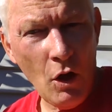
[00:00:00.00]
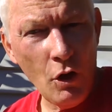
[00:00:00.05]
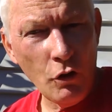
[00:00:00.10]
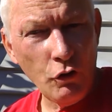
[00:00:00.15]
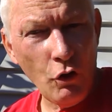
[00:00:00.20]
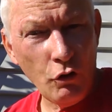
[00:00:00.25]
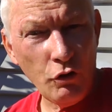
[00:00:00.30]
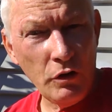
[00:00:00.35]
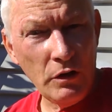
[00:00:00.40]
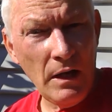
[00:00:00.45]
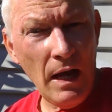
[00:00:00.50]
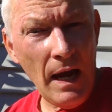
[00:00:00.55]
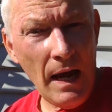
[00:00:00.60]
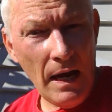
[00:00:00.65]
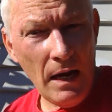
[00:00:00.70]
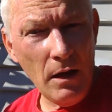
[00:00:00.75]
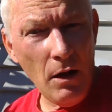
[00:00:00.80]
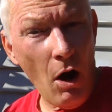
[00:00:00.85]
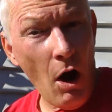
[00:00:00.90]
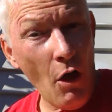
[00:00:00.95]
So
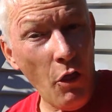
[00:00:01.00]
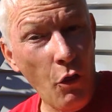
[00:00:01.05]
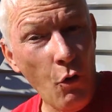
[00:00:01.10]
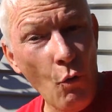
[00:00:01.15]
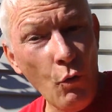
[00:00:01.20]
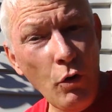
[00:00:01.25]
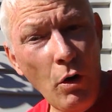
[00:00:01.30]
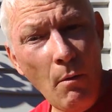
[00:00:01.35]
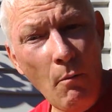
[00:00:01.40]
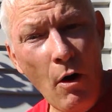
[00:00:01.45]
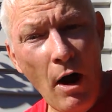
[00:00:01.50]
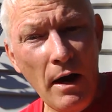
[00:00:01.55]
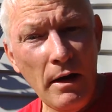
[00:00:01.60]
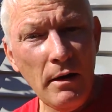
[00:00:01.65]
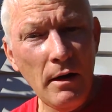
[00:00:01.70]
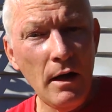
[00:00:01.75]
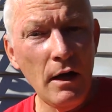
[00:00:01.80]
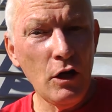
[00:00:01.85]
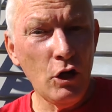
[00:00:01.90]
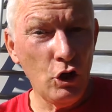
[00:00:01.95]
today I thought I might
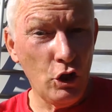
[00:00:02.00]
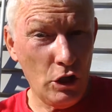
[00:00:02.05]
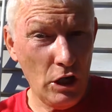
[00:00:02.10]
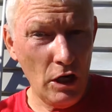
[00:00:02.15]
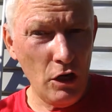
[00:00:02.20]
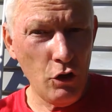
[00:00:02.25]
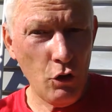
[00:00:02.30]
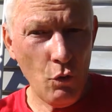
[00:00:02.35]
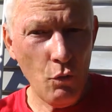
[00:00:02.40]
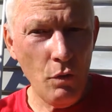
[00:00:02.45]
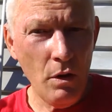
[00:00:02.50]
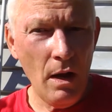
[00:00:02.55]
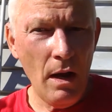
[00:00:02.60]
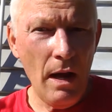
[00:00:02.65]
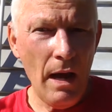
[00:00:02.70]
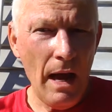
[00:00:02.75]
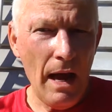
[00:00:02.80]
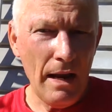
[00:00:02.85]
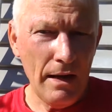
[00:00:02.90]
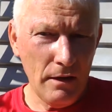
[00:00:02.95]
tell you
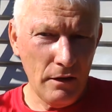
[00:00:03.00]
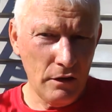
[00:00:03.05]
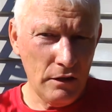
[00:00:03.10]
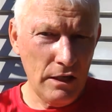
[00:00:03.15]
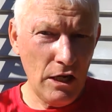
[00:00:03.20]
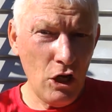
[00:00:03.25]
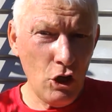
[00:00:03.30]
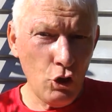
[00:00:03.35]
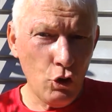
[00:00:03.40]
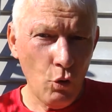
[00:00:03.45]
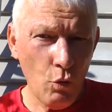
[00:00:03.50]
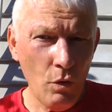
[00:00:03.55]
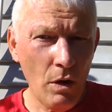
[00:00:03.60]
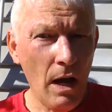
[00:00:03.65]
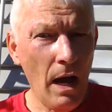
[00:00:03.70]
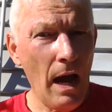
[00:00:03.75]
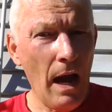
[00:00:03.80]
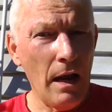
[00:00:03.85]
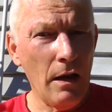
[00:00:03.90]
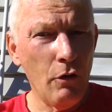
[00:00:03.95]
and teach you
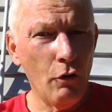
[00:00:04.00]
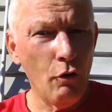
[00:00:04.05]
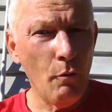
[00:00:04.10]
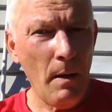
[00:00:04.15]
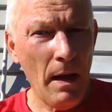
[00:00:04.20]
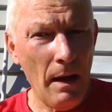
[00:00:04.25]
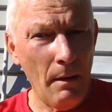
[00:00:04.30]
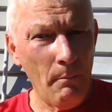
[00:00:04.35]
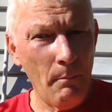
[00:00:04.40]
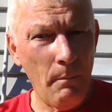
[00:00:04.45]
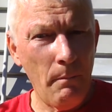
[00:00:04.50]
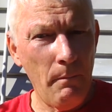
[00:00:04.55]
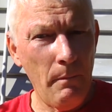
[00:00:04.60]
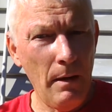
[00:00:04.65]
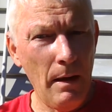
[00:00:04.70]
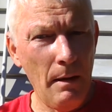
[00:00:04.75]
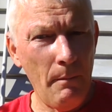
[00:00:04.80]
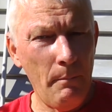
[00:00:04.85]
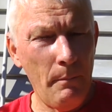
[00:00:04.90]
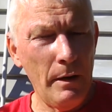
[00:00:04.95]
a
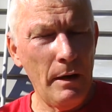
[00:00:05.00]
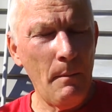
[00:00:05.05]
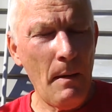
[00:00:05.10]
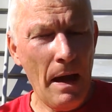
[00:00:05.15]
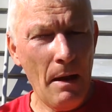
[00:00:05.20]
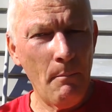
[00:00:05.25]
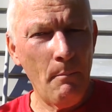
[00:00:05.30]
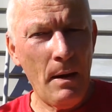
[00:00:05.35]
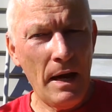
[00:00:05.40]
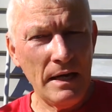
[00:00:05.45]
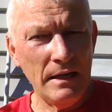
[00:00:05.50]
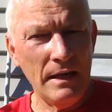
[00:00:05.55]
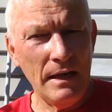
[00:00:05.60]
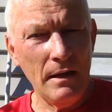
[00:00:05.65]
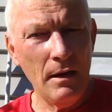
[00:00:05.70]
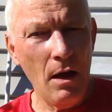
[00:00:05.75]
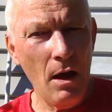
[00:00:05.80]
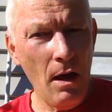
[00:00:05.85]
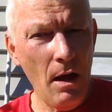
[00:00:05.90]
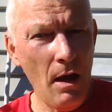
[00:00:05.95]
bit about
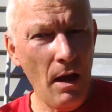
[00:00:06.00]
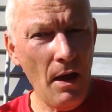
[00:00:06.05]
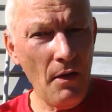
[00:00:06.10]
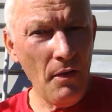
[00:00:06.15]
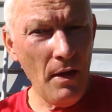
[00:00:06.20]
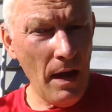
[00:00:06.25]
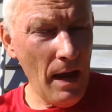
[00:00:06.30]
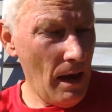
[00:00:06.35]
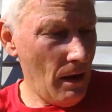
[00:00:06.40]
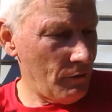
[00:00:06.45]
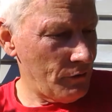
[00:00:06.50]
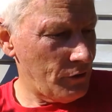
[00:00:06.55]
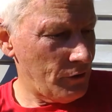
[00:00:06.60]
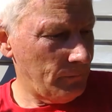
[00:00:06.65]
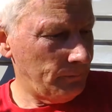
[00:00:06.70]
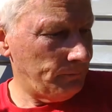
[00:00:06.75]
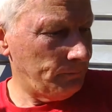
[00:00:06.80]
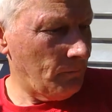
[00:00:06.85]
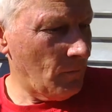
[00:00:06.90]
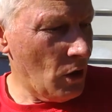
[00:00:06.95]
painting the house.
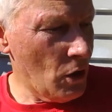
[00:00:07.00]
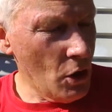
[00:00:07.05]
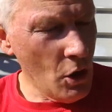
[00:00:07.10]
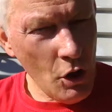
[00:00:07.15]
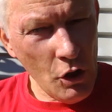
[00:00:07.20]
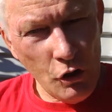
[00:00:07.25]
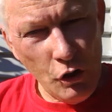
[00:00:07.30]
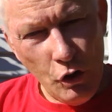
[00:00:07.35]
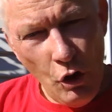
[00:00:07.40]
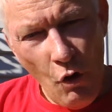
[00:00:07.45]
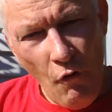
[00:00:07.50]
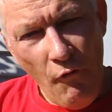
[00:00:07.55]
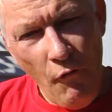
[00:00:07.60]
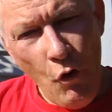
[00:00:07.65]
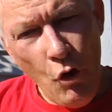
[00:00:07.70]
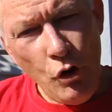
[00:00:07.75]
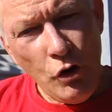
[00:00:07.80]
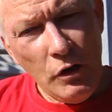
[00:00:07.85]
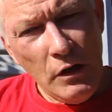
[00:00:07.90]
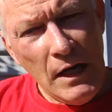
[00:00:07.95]
So
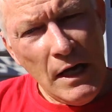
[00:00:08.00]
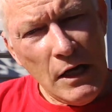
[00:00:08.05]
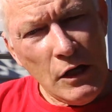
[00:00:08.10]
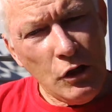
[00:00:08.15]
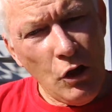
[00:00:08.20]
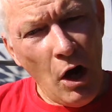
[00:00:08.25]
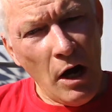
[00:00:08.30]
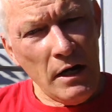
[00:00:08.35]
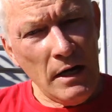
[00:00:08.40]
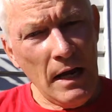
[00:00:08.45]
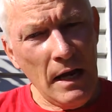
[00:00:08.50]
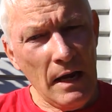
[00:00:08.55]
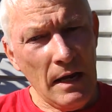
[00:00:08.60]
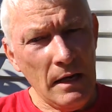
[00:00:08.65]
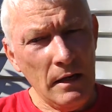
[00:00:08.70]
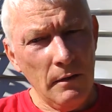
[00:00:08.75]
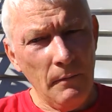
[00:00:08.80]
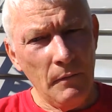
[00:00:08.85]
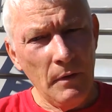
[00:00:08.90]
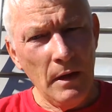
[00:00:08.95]
first things I
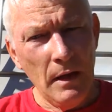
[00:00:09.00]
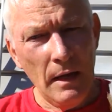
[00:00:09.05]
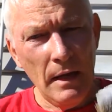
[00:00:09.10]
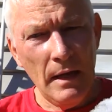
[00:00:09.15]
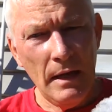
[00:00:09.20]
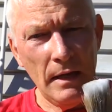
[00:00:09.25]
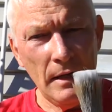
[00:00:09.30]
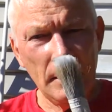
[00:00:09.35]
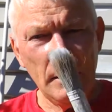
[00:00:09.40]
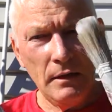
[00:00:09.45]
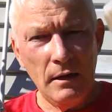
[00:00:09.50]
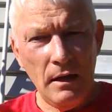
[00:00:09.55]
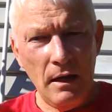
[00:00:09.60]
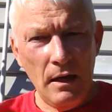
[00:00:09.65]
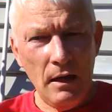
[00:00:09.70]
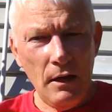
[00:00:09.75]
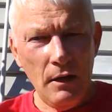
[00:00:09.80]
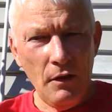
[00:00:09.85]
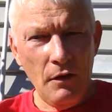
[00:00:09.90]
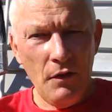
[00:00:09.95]
need is
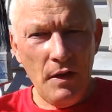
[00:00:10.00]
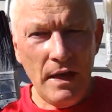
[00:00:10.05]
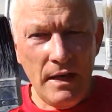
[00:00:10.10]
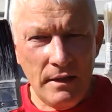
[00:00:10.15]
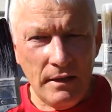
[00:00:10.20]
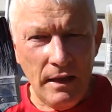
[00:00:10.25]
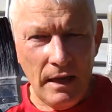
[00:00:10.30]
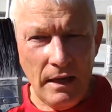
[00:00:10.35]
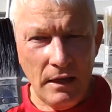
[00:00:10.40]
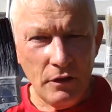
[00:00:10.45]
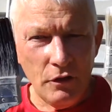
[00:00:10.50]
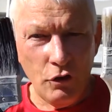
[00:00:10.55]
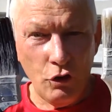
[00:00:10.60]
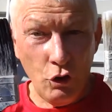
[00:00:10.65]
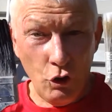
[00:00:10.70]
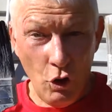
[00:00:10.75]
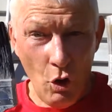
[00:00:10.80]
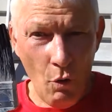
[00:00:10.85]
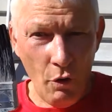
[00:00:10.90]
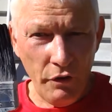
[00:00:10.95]
these things. Do
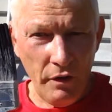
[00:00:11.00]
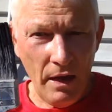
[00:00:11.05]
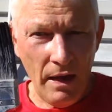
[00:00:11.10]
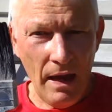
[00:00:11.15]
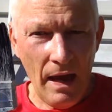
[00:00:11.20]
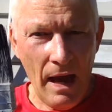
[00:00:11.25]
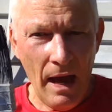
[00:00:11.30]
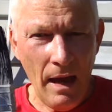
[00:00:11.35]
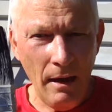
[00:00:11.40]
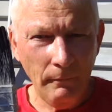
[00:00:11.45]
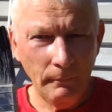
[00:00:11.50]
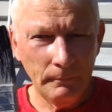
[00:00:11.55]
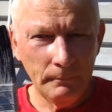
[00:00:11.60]
you know what they are?